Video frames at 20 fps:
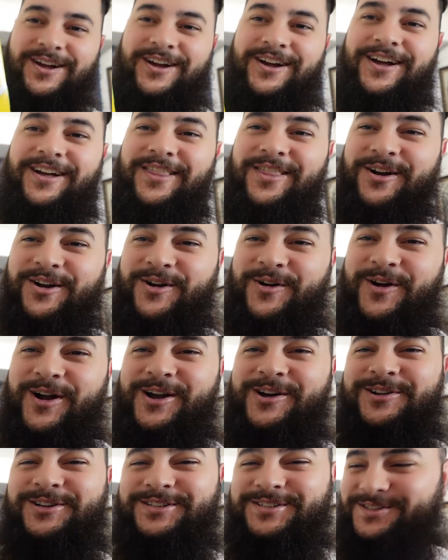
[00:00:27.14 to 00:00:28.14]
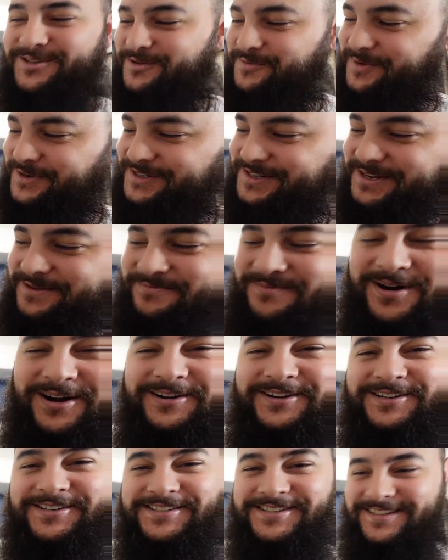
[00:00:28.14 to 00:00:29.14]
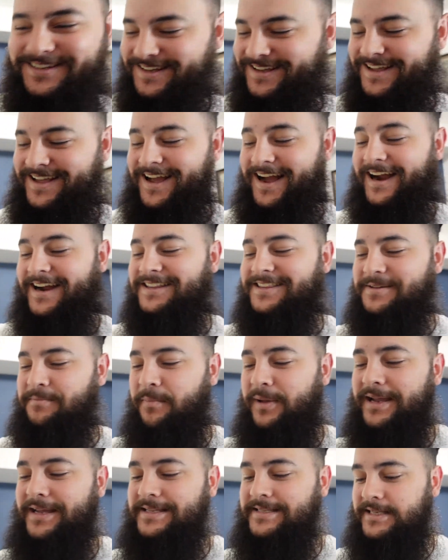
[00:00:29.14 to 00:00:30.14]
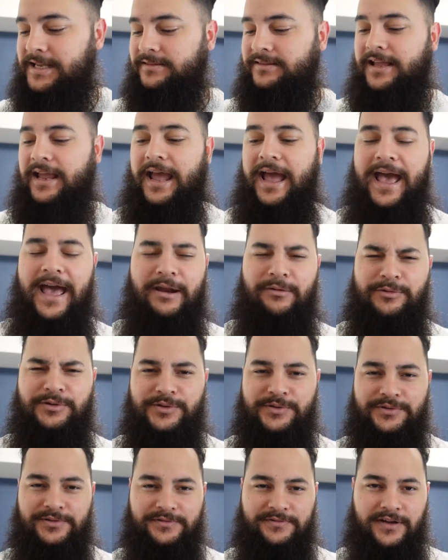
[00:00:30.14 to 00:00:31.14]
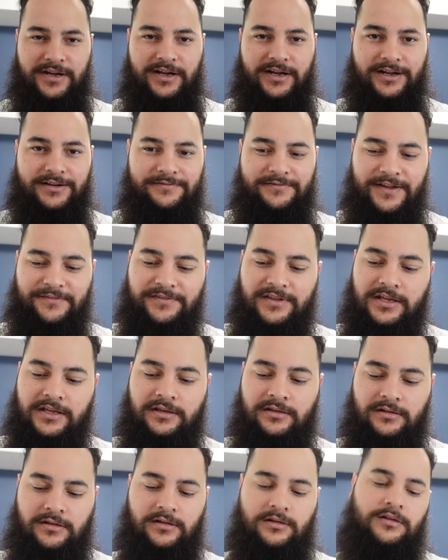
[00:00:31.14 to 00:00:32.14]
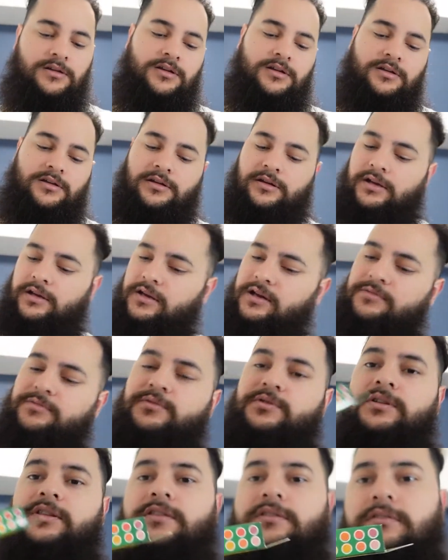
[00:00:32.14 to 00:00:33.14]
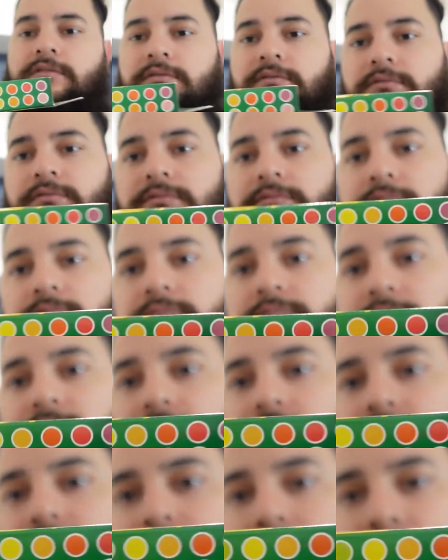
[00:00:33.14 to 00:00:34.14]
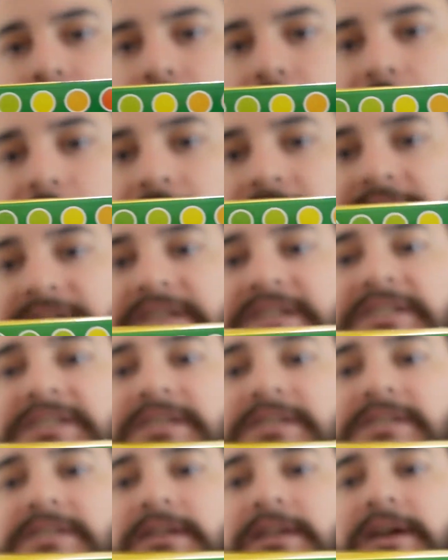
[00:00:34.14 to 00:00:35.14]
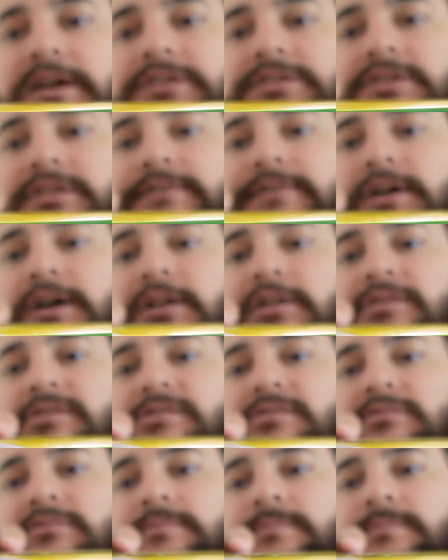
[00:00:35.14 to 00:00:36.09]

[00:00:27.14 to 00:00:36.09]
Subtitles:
The Crayola Super Tip markers. I got the biggest set they had, which was 50. It comes with pretty decent selection of colors.